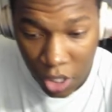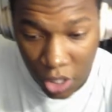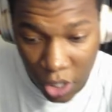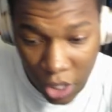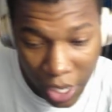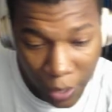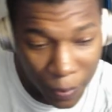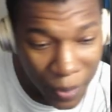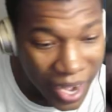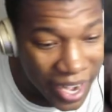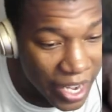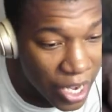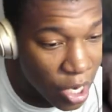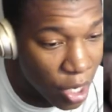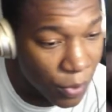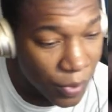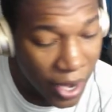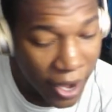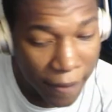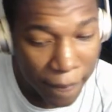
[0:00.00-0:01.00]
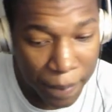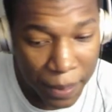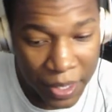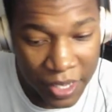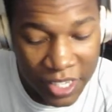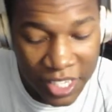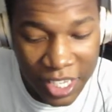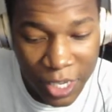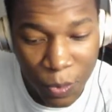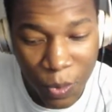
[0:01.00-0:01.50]
So, like, right here, right?
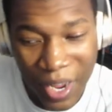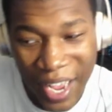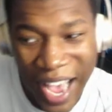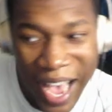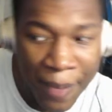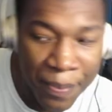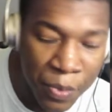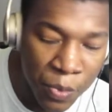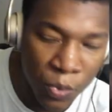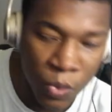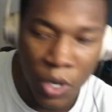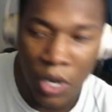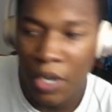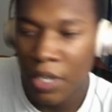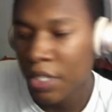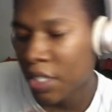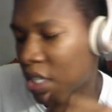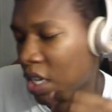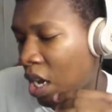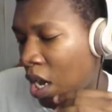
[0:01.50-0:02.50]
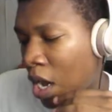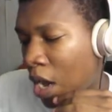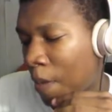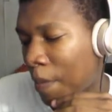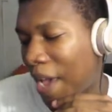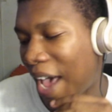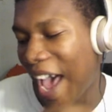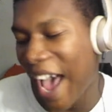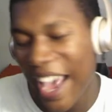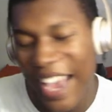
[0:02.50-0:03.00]
See, what happened was
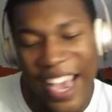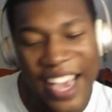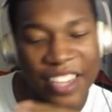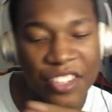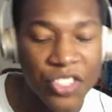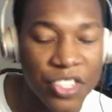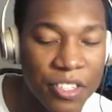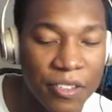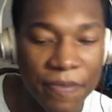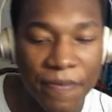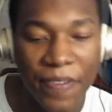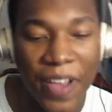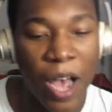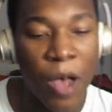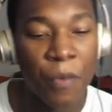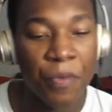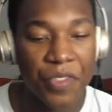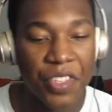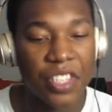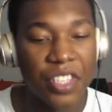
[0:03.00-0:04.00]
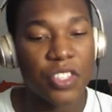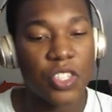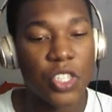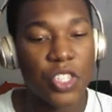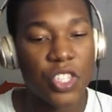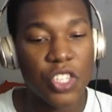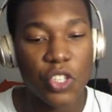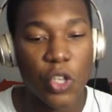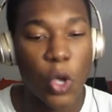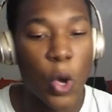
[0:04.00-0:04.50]
I actually found
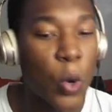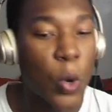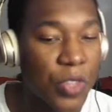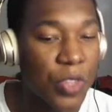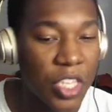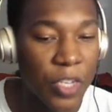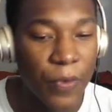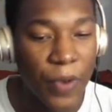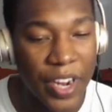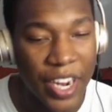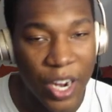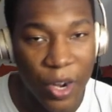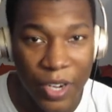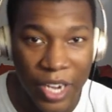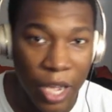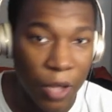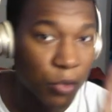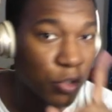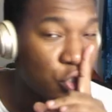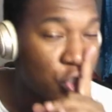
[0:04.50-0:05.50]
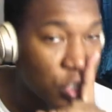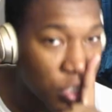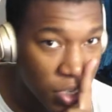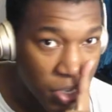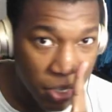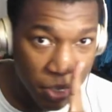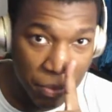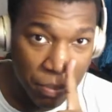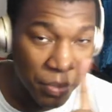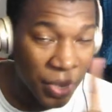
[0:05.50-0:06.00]
this whole thing right here. Now, shh,
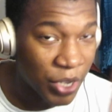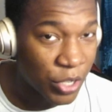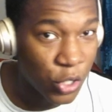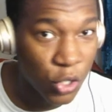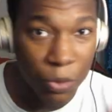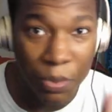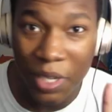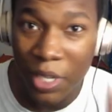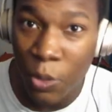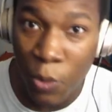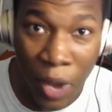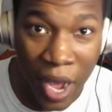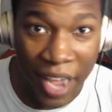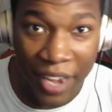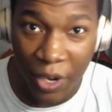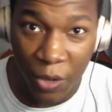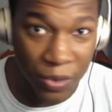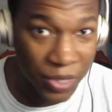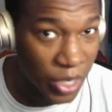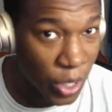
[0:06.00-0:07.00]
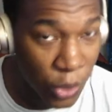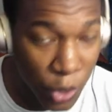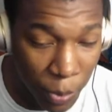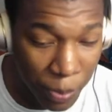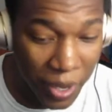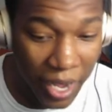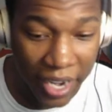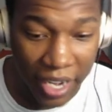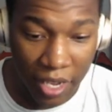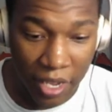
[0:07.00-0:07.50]
make sure you be quiet. Don't tell
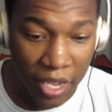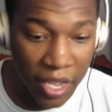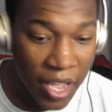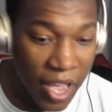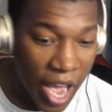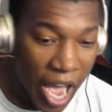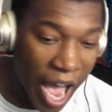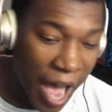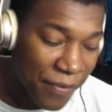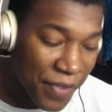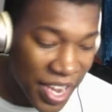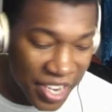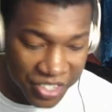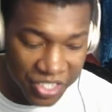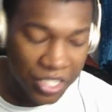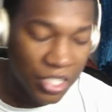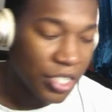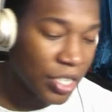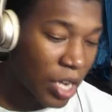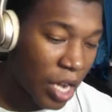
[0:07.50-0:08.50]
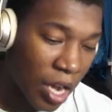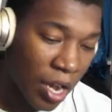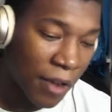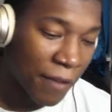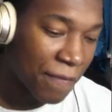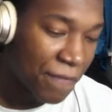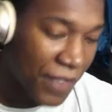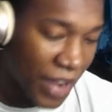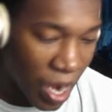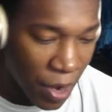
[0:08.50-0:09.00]
nobody. I've actually
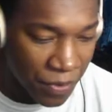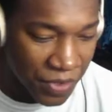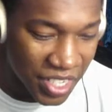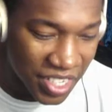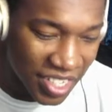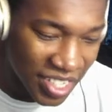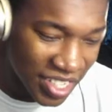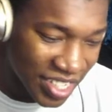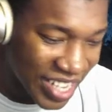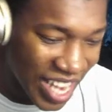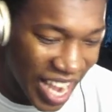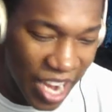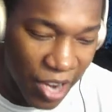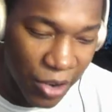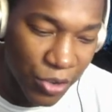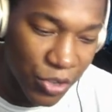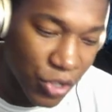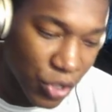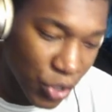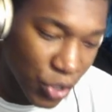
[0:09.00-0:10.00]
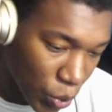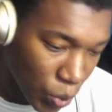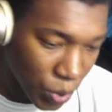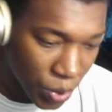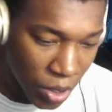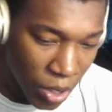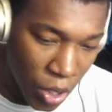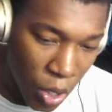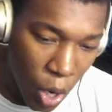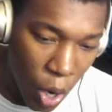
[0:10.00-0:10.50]
found this entire suit
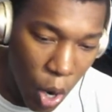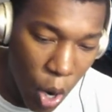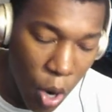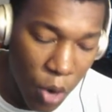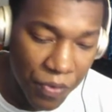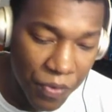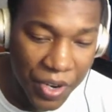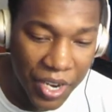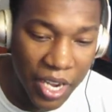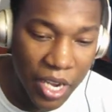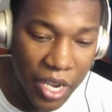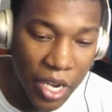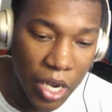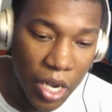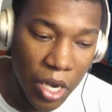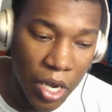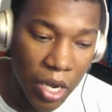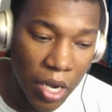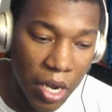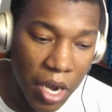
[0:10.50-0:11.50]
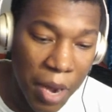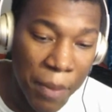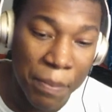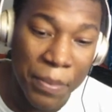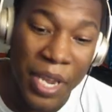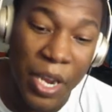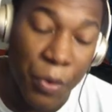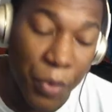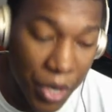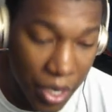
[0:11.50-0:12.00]
over at
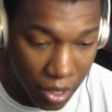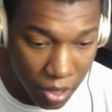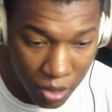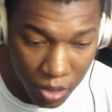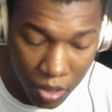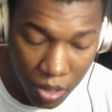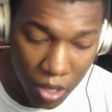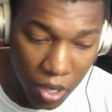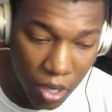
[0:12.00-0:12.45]
Amiri.